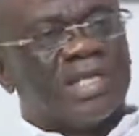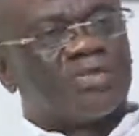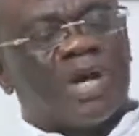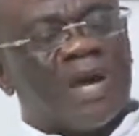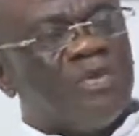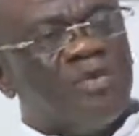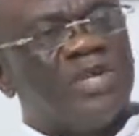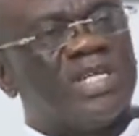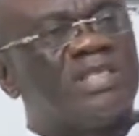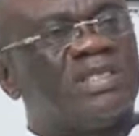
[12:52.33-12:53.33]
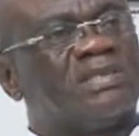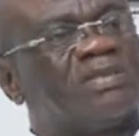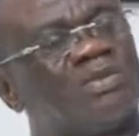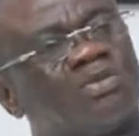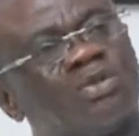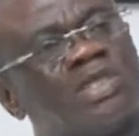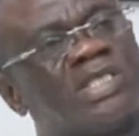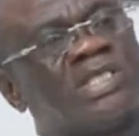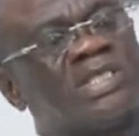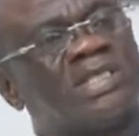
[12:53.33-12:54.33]
And so I moved in to
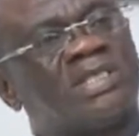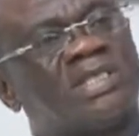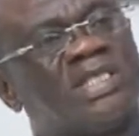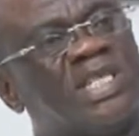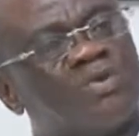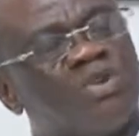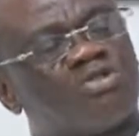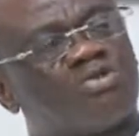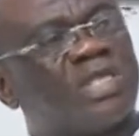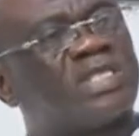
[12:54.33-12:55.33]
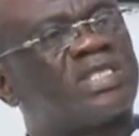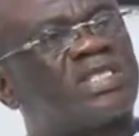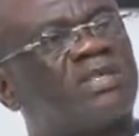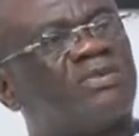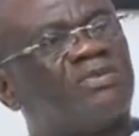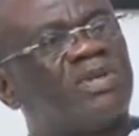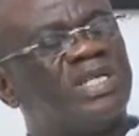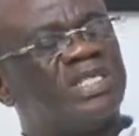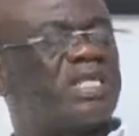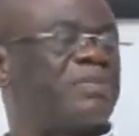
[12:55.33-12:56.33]
the new district
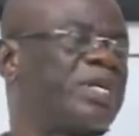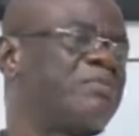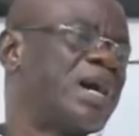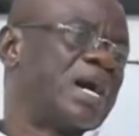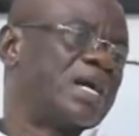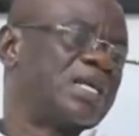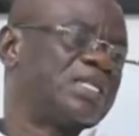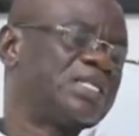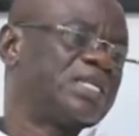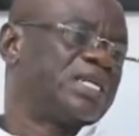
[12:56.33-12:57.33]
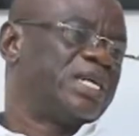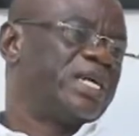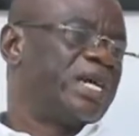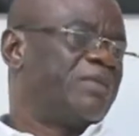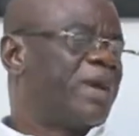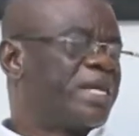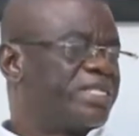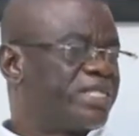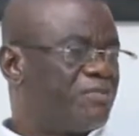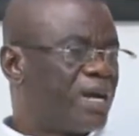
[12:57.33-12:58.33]
in September, and by
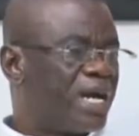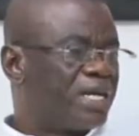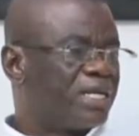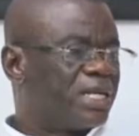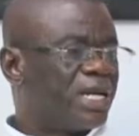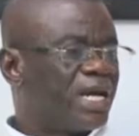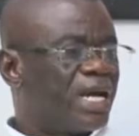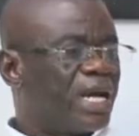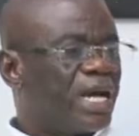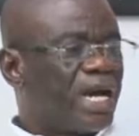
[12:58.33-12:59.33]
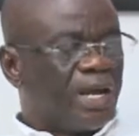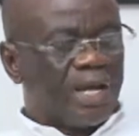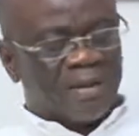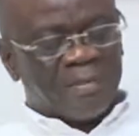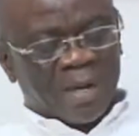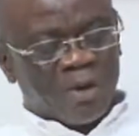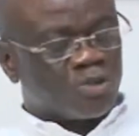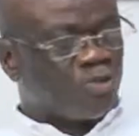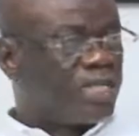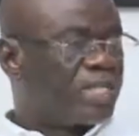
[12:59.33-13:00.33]
December, by
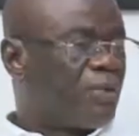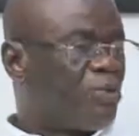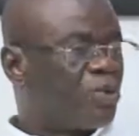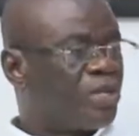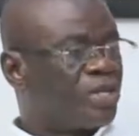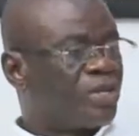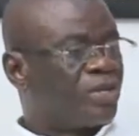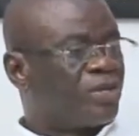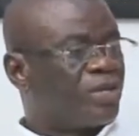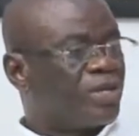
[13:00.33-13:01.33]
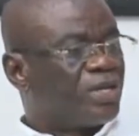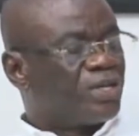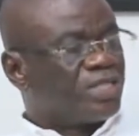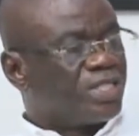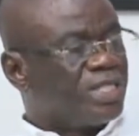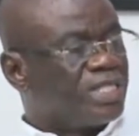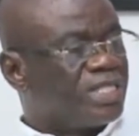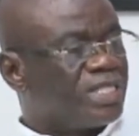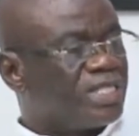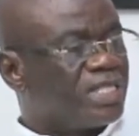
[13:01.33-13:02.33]
God's grace, I won the
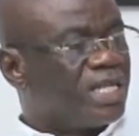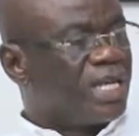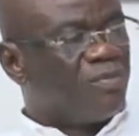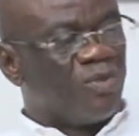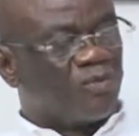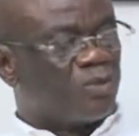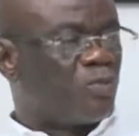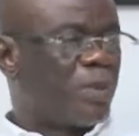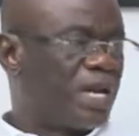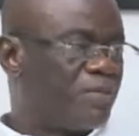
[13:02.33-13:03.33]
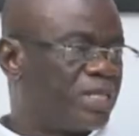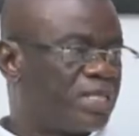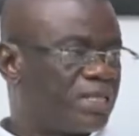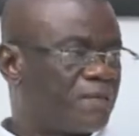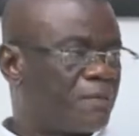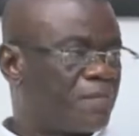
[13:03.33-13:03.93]
seat and moved to parliament.